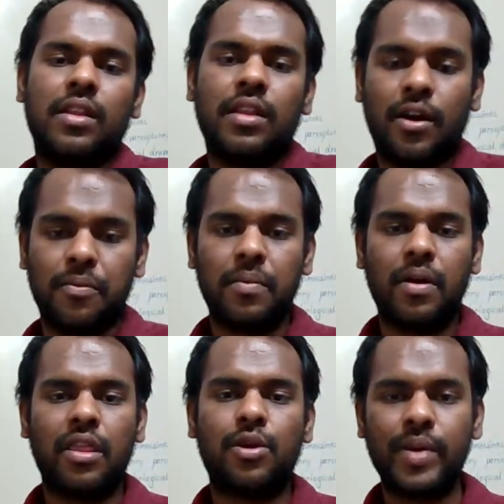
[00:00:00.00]
Now,
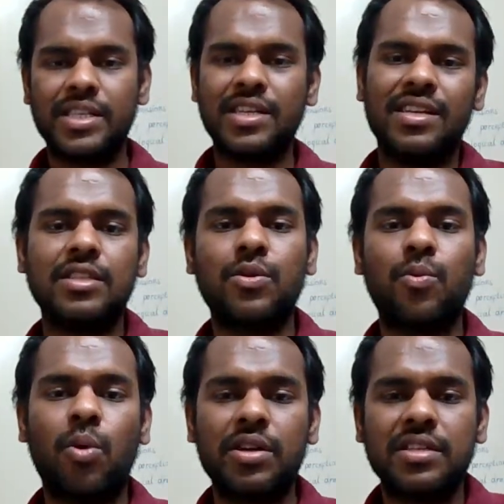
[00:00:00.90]
the question is,
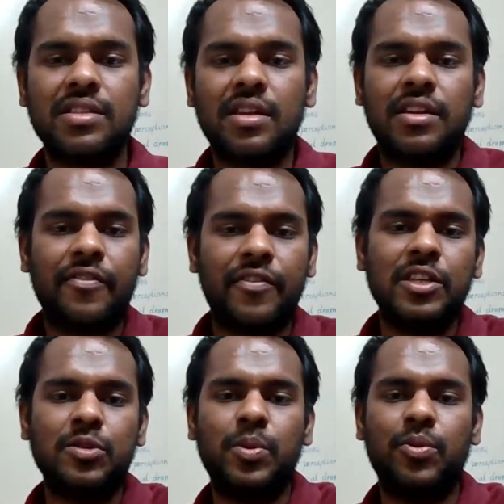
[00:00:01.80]
what is the
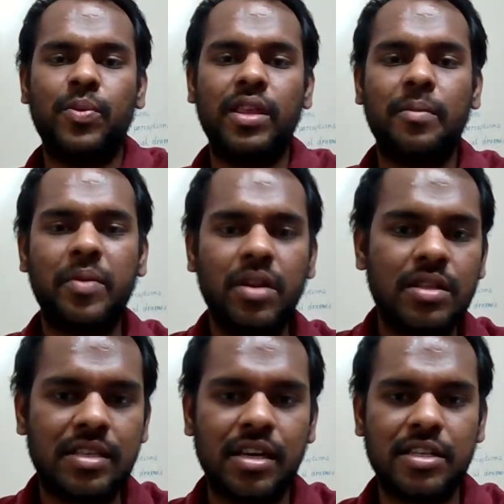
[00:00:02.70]
difference between the
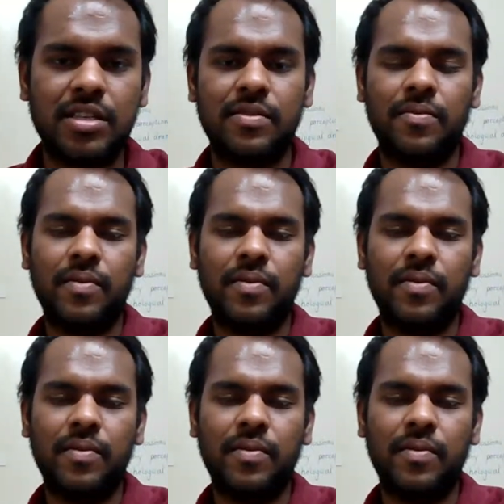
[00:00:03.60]
pronunciation?